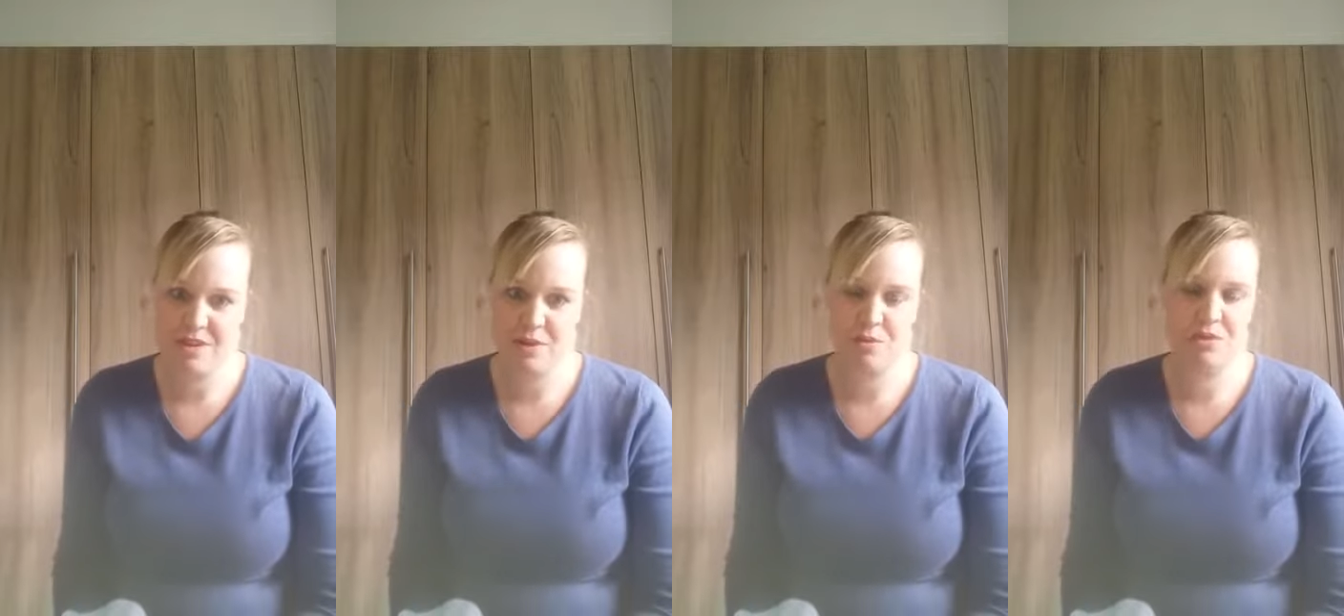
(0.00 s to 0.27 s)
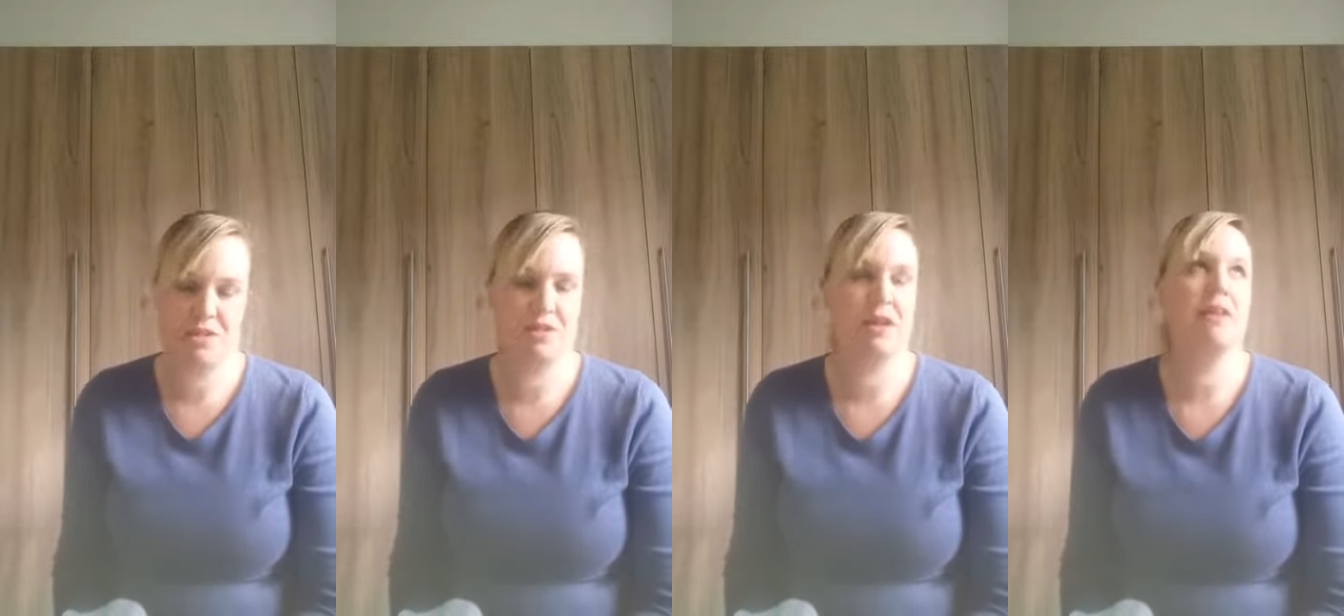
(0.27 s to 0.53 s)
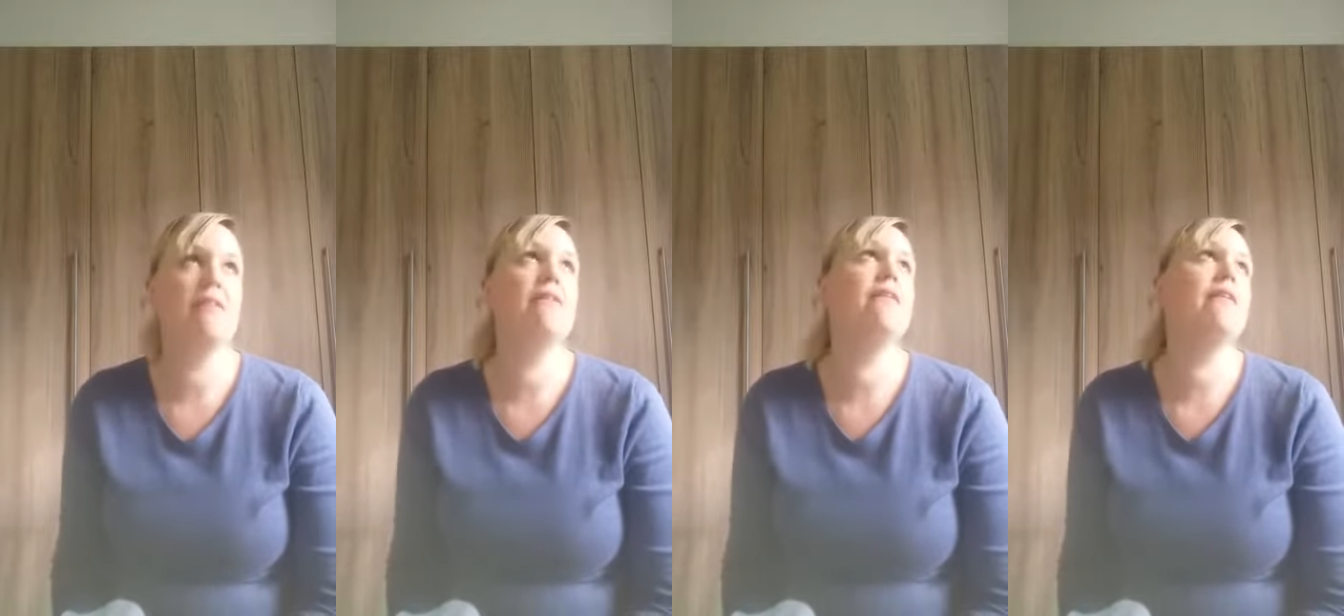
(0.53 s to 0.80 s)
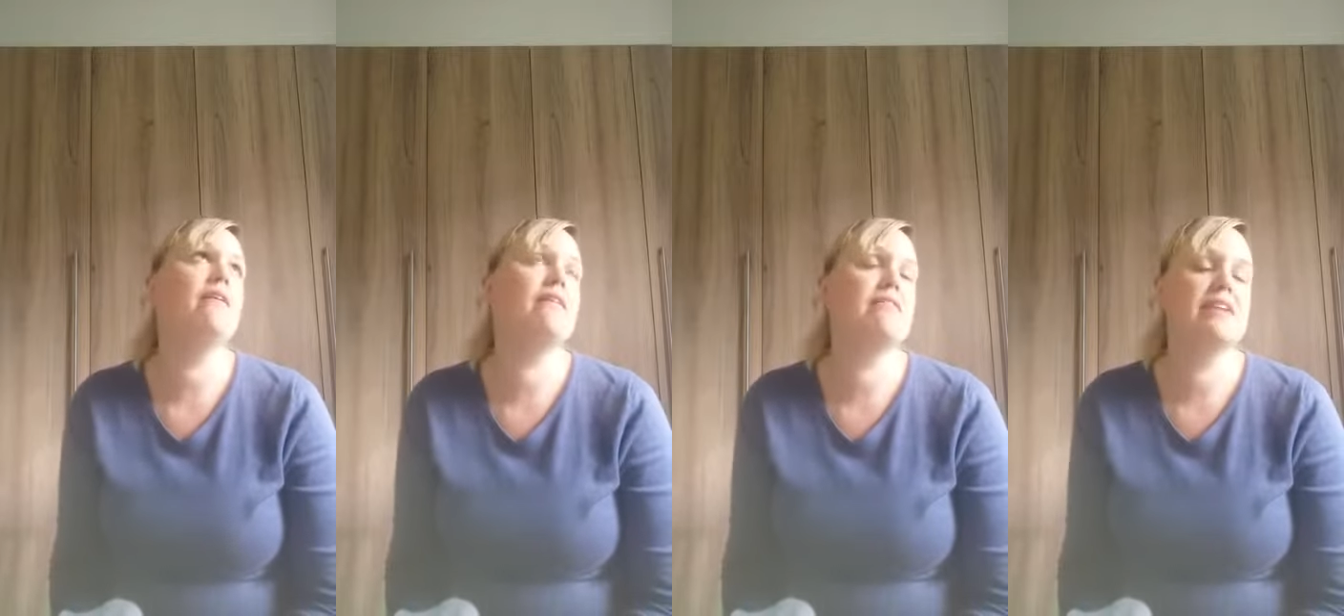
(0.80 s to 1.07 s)
They would say,
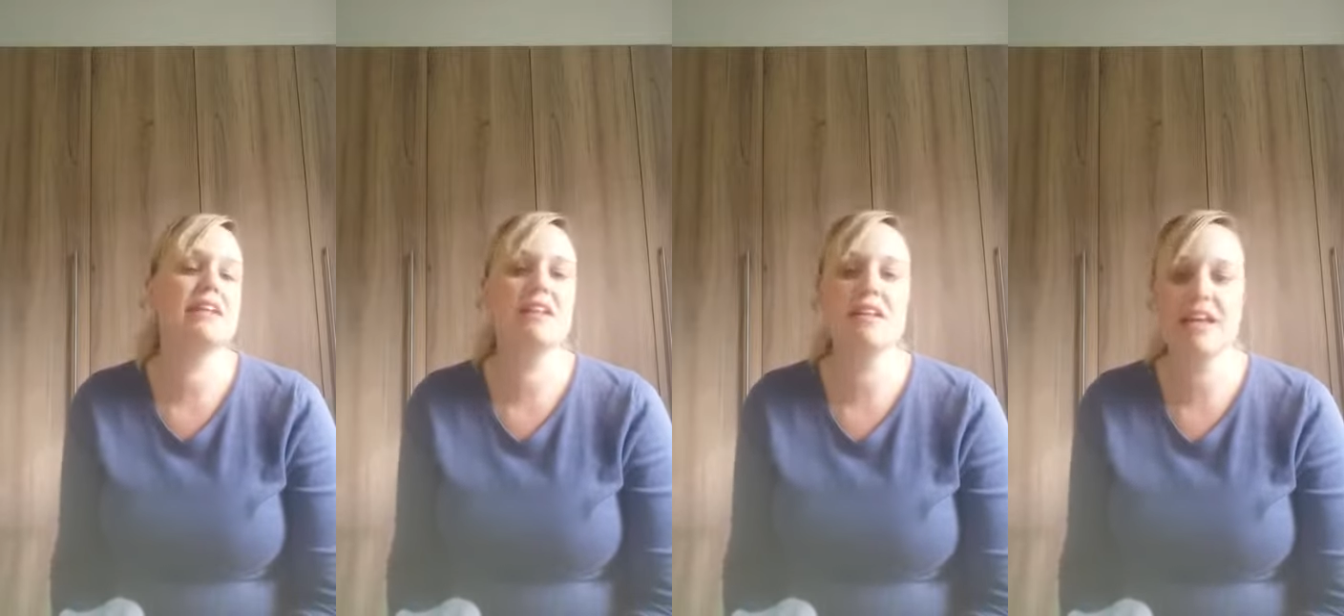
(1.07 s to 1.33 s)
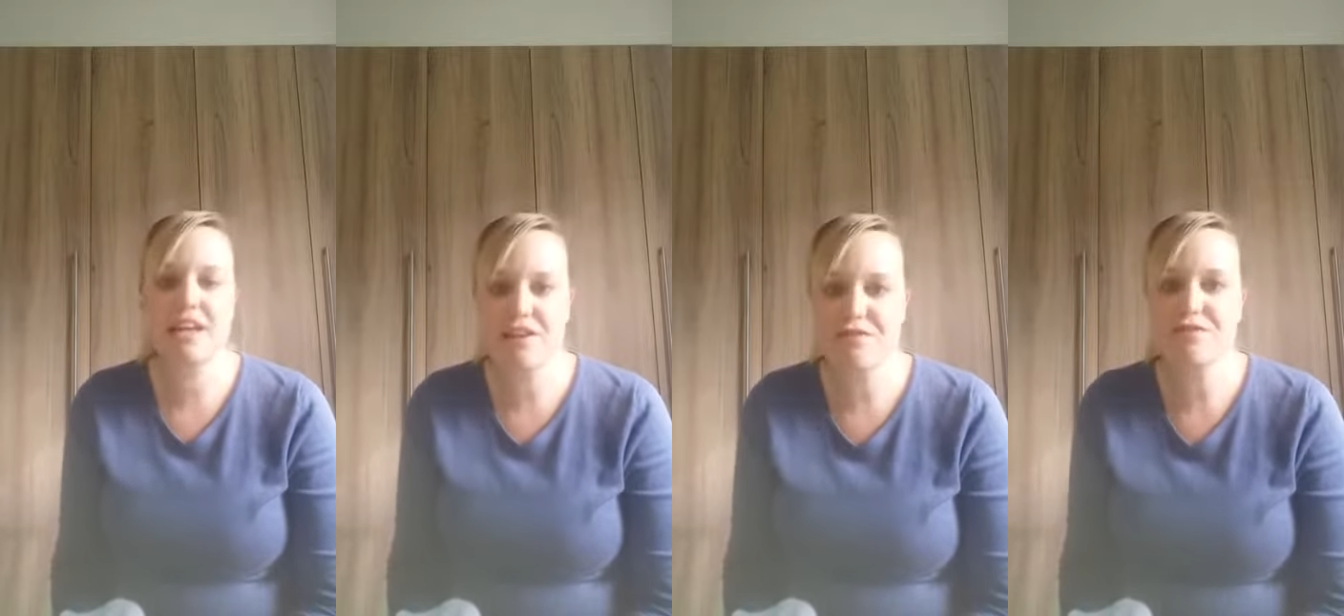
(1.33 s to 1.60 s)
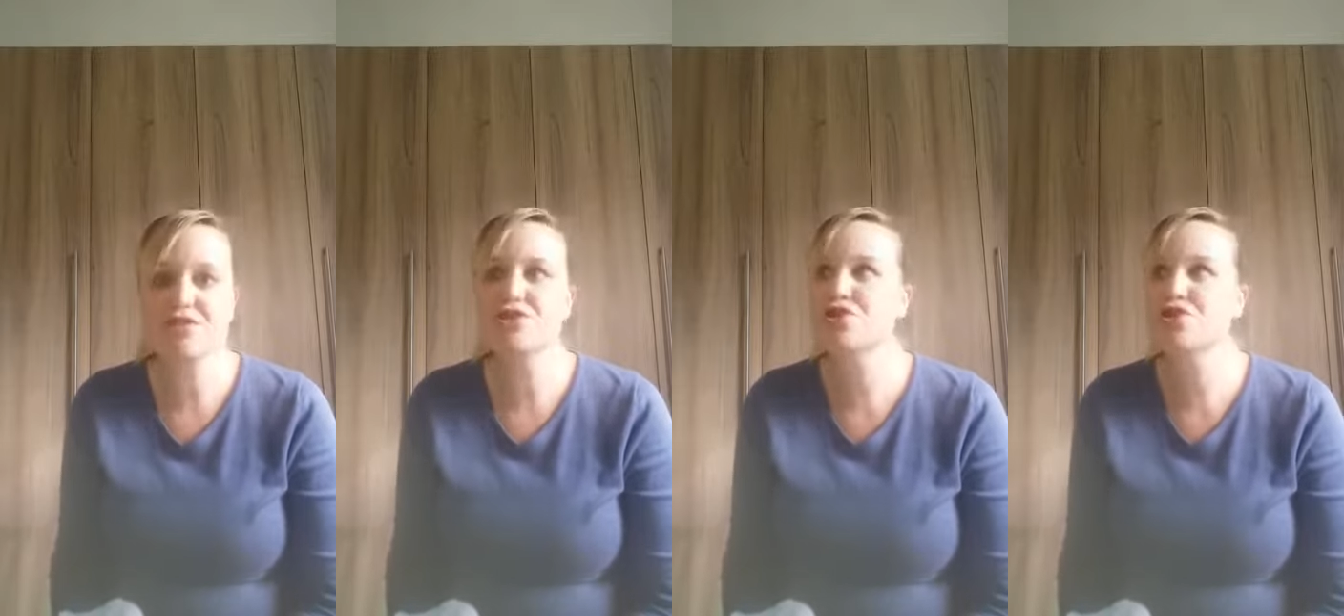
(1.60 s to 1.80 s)
"Oh, little elephant,